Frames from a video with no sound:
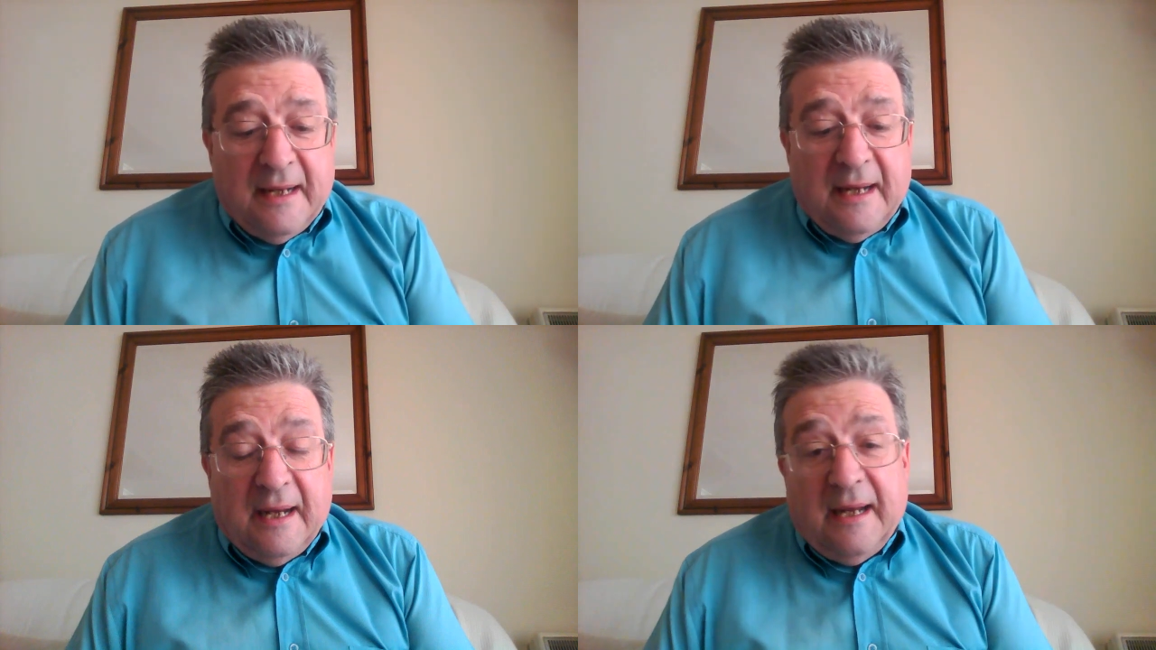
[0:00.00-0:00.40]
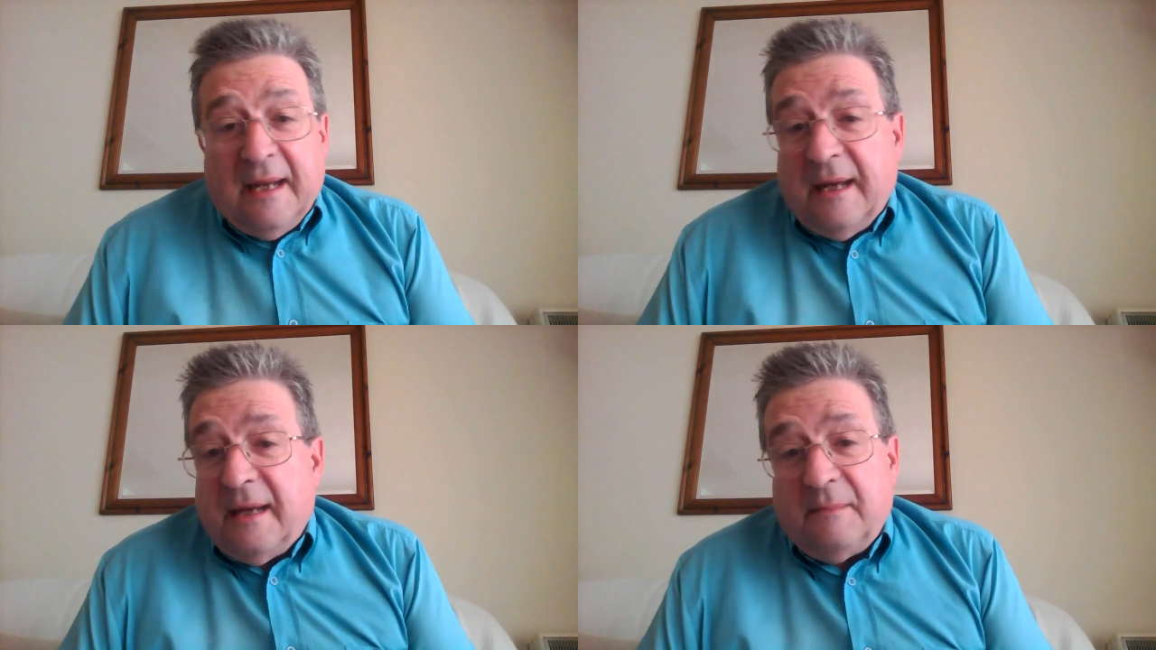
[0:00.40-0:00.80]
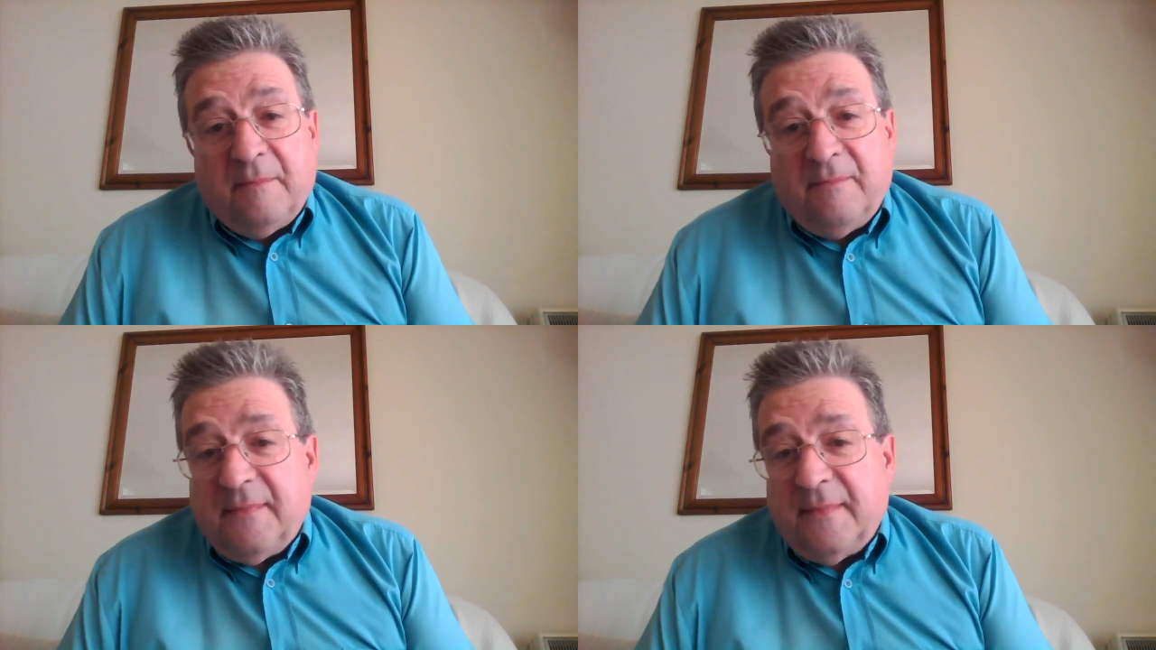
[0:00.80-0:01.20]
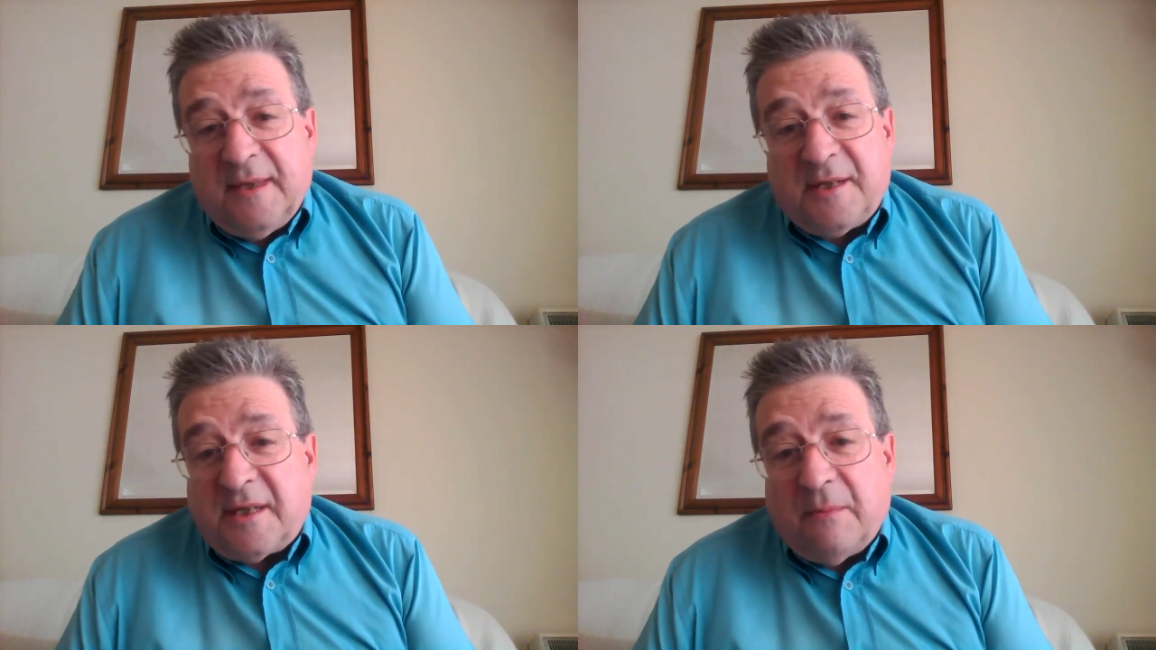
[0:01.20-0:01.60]
and
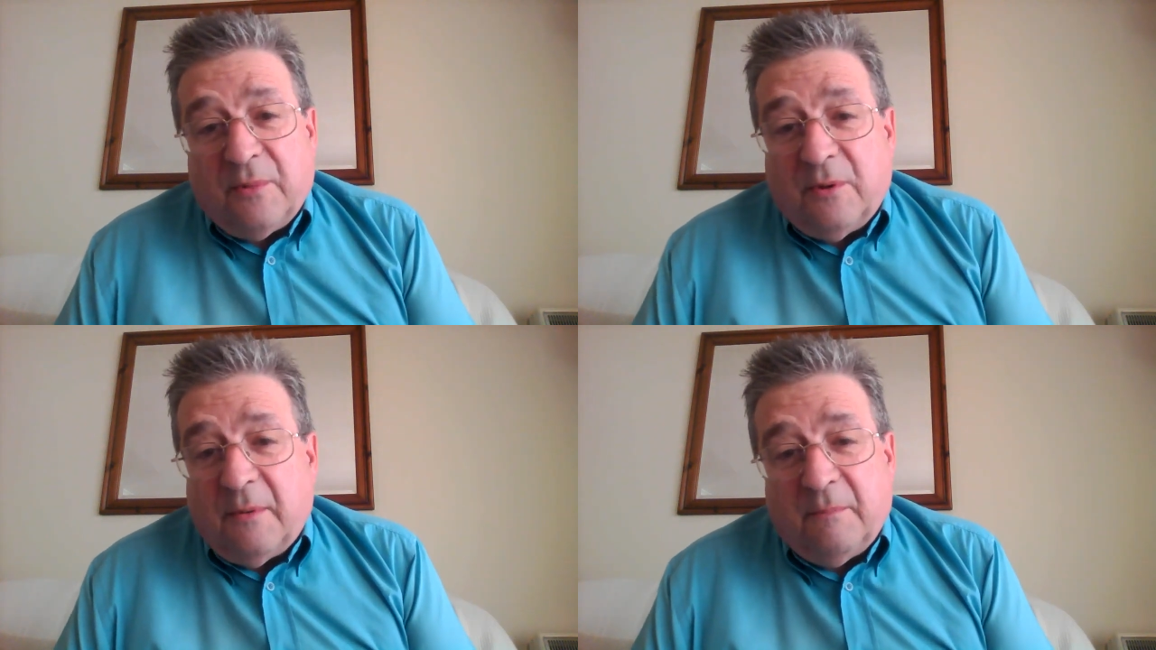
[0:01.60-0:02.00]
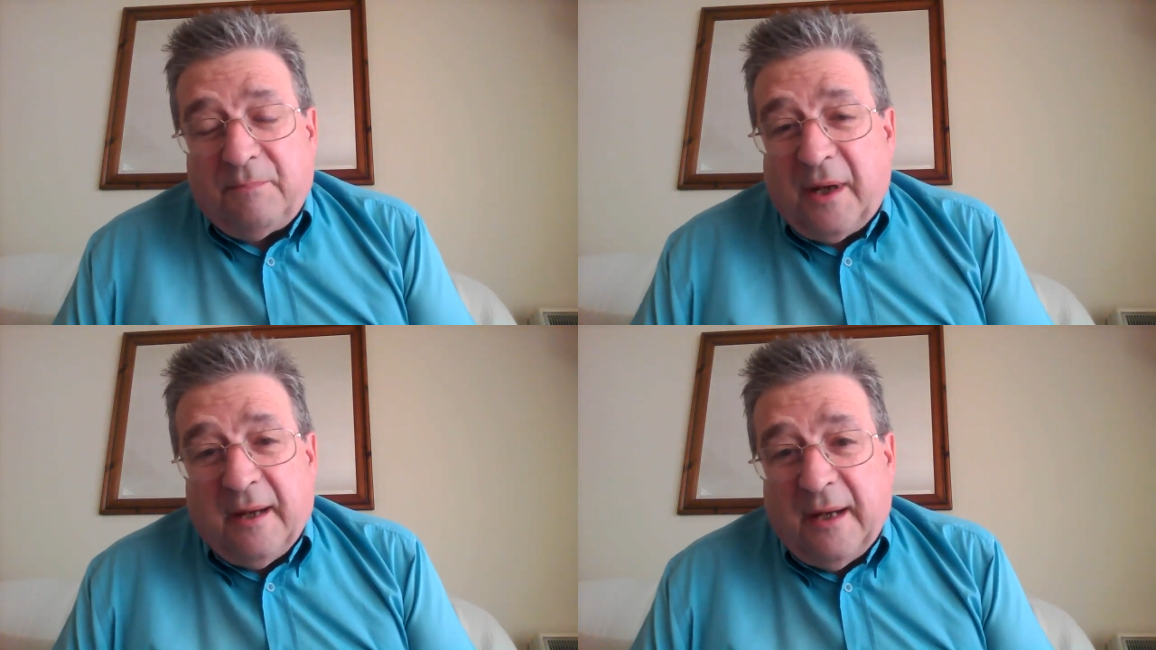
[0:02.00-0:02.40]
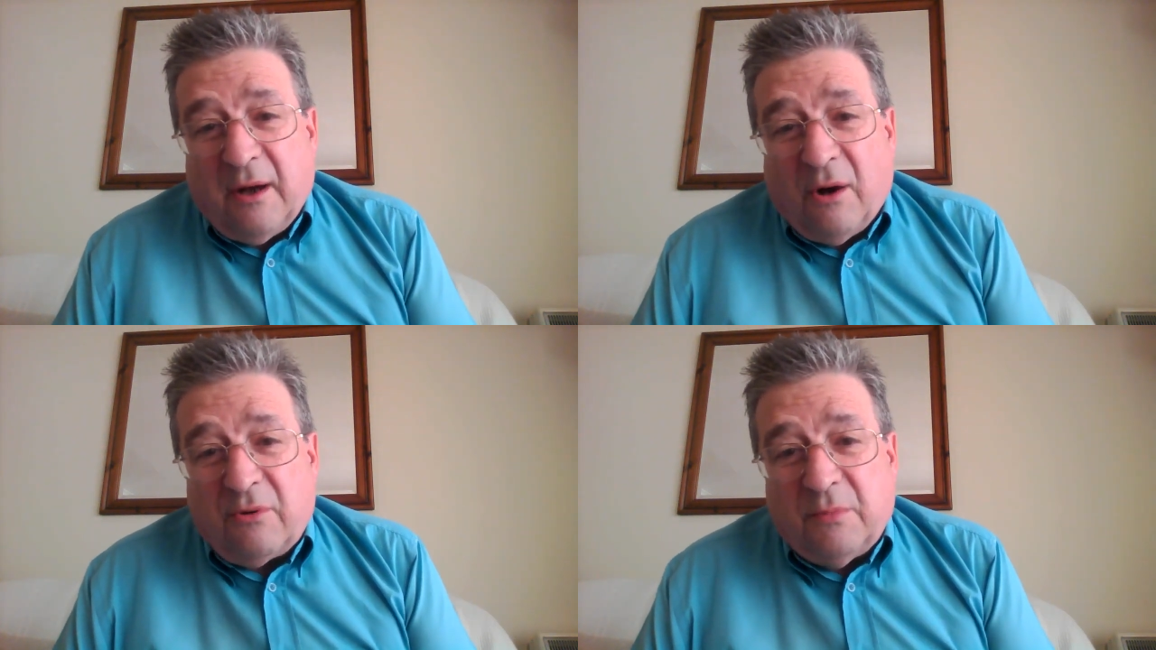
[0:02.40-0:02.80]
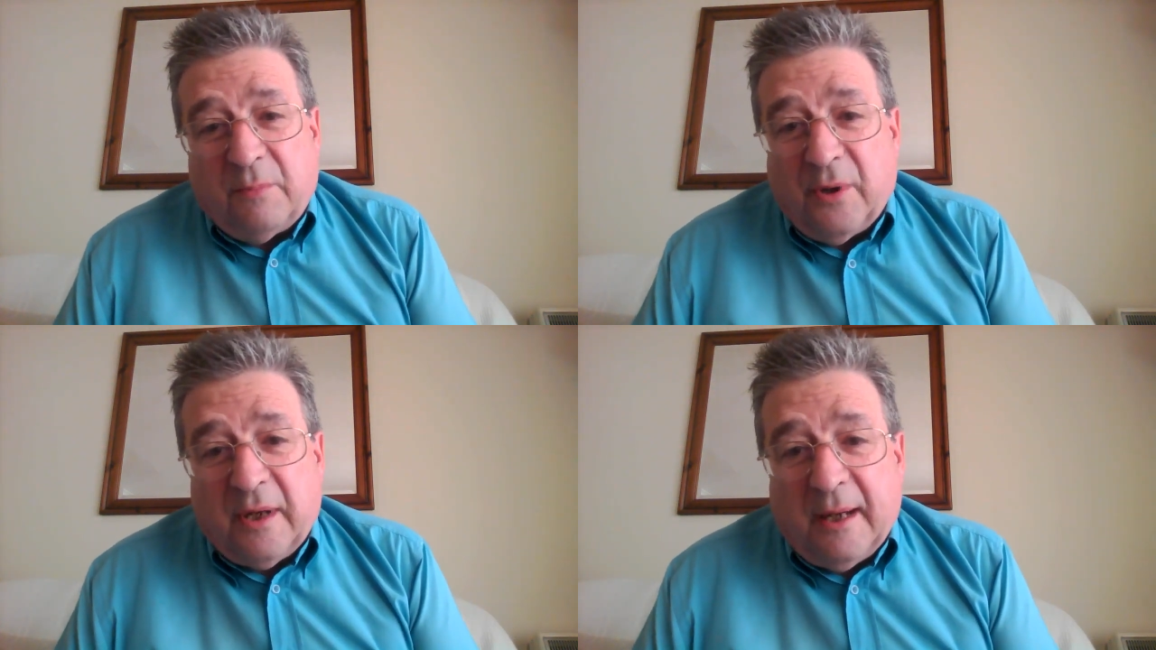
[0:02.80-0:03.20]
simple and plain horrible
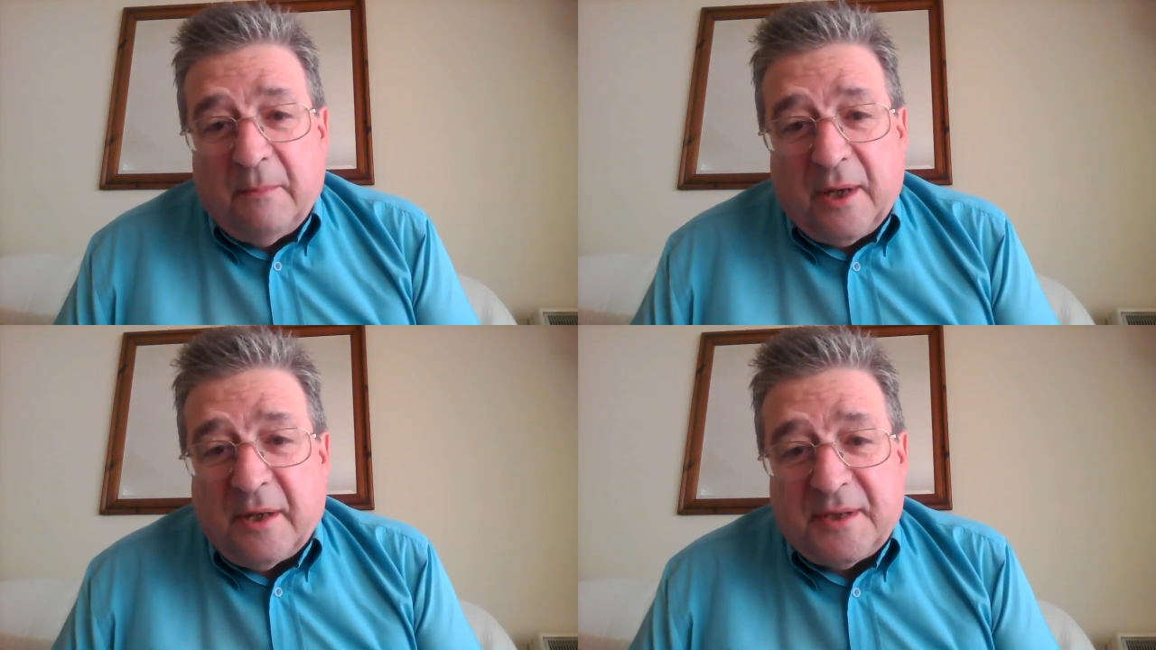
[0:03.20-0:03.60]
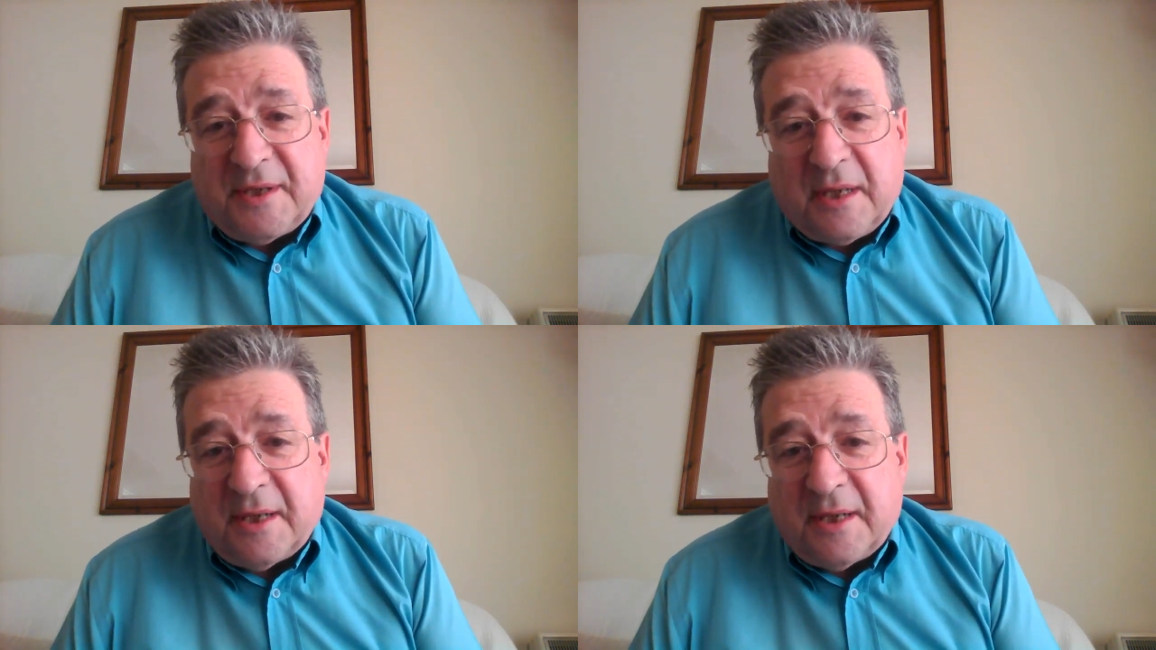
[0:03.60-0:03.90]
bullying because